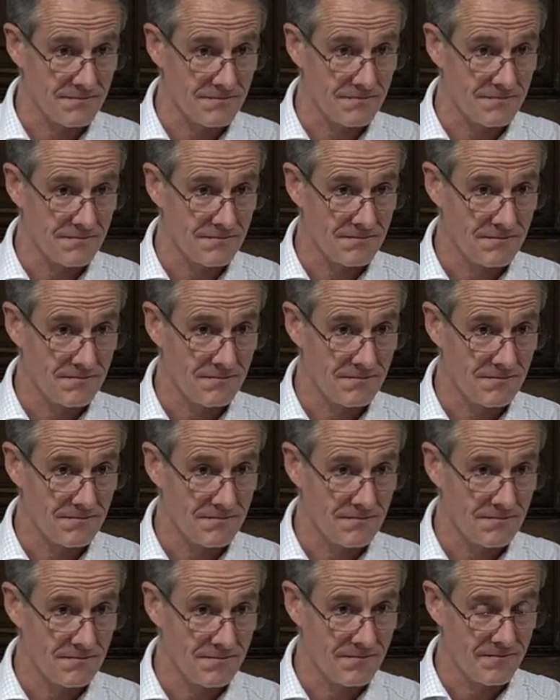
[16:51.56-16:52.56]

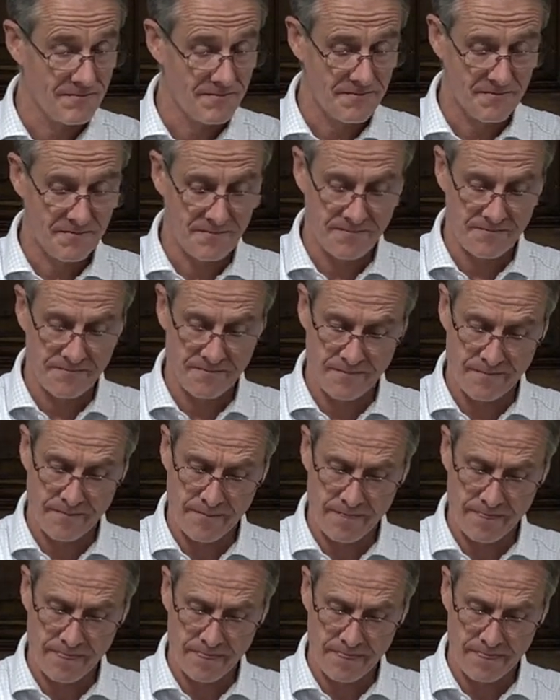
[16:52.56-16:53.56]

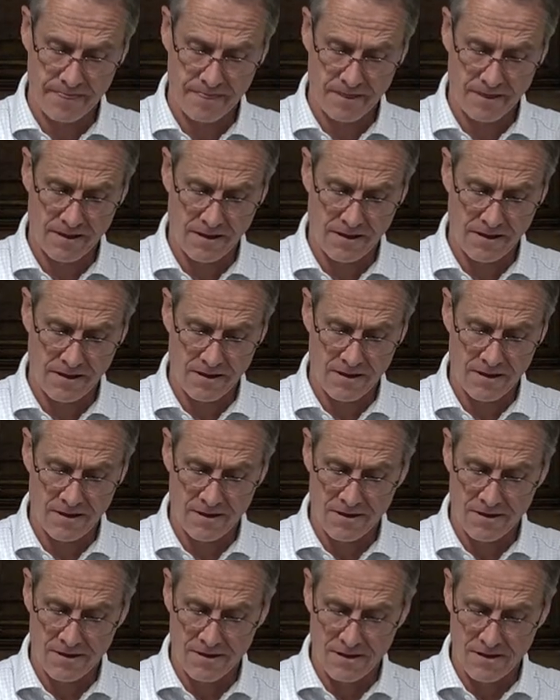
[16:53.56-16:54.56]

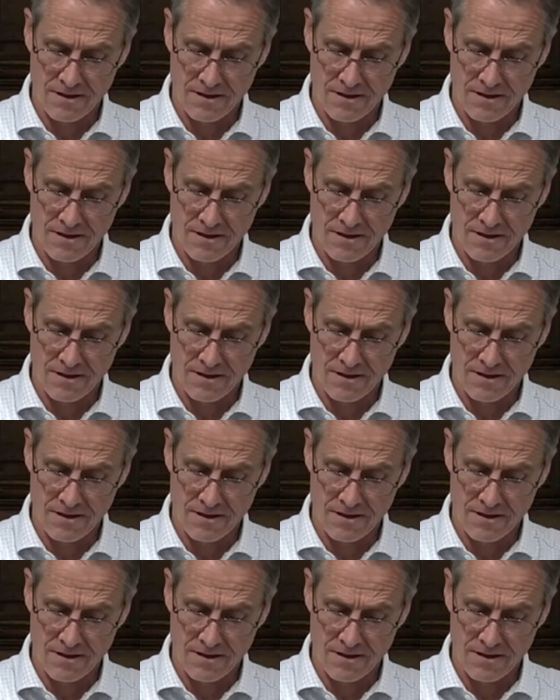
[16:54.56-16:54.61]
[no speech]